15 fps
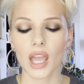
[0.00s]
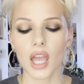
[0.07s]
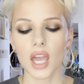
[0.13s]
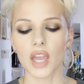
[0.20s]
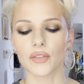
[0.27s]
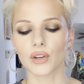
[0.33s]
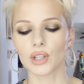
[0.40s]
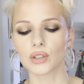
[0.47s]

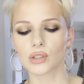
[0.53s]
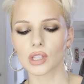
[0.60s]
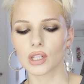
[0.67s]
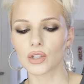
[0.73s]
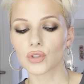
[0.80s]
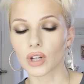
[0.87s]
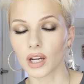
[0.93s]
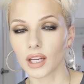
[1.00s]
If you're interested in
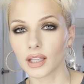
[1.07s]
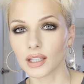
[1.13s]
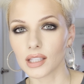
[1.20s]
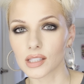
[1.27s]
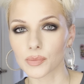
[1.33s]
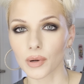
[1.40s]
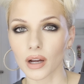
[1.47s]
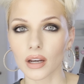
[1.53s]
trying
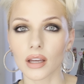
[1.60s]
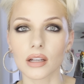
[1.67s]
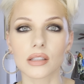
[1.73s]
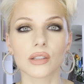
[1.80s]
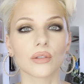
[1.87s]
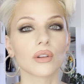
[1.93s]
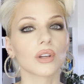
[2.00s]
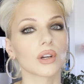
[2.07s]
these
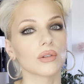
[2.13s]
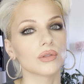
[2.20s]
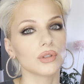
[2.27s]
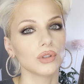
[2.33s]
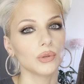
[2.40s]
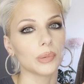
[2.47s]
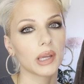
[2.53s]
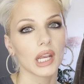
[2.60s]
products, you can go
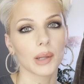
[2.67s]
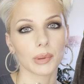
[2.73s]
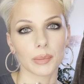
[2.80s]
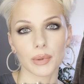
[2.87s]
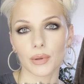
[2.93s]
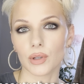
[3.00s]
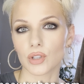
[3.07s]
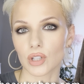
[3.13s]
to
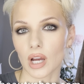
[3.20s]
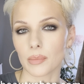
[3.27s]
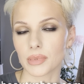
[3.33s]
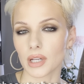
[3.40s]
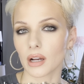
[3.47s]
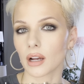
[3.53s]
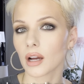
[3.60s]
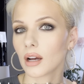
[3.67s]

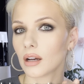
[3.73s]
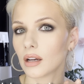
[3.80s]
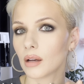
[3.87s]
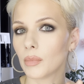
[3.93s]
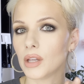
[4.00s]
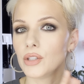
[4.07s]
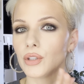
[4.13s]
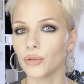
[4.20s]

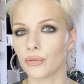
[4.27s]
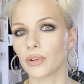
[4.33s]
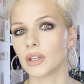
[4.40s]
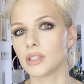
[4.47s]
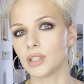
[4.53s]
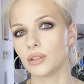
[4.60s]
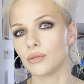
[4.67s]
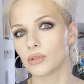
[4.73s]
panoplybeautyshop.com and don't forget
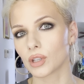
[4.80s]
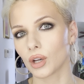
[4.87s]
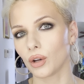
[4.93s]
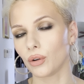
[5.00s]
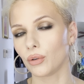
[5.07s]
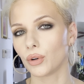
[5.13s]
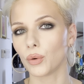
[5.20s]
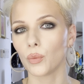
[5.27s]
to use
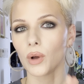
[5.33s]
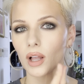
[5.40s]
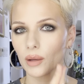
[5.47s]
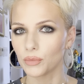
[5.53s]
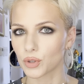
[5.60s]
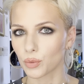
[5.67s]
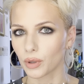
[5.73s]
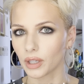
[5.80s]
code
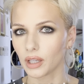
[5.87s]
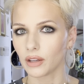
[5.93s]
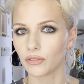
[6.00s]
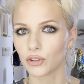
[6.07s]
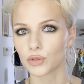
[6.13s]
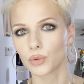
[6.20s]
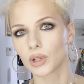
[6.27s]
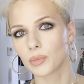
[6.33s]
WELCOME20 for
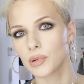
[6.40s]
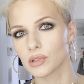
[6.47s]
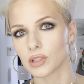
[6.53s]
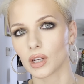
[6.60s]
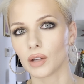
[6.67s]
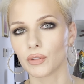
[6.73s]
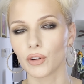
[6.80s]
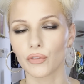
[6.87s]

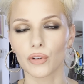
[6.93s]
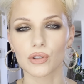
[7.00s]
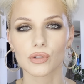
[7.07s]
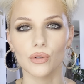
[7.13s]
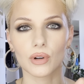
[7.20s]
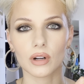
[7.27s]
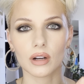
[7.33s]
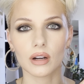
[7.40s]
20% off your first
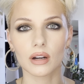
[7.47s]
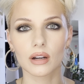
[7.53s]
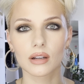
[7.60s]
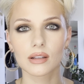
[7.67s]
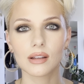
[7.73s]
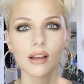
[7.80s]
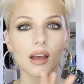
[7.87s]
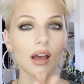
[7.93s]
order.
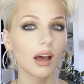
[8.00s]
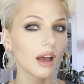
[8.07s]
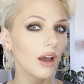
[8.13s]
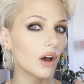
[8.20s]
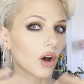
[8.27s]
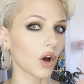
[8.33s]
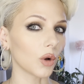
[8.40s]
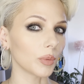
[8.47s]

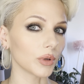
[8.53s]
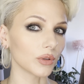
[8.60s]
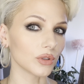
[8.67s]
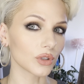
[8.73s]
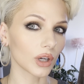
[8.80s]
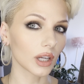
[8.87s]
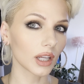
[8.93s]
Hope you enjoyed